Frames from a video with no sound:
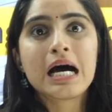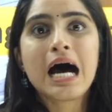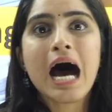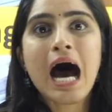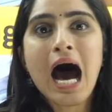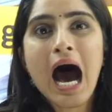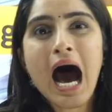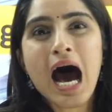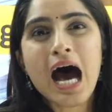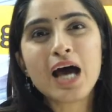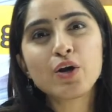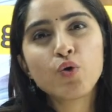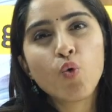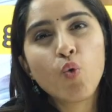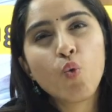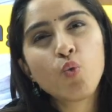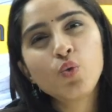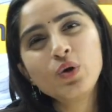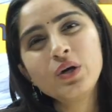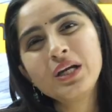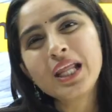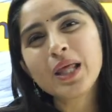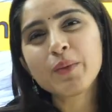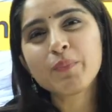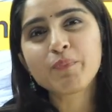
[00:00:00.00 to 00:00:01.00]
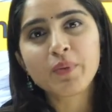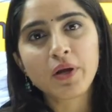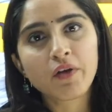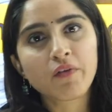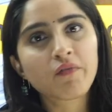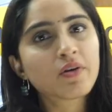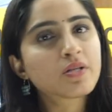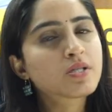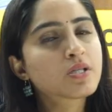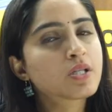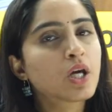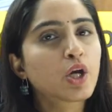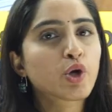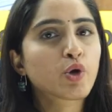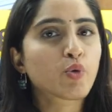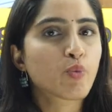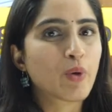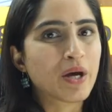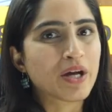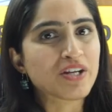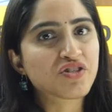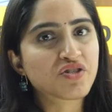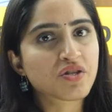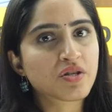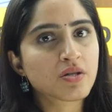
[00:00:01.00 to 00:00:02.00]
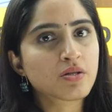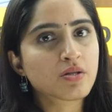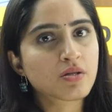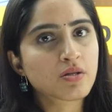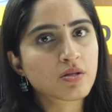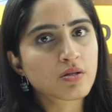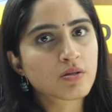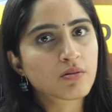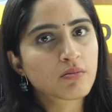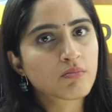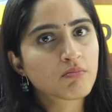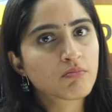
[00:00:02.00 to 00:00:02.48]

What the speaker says: are only previous year questions?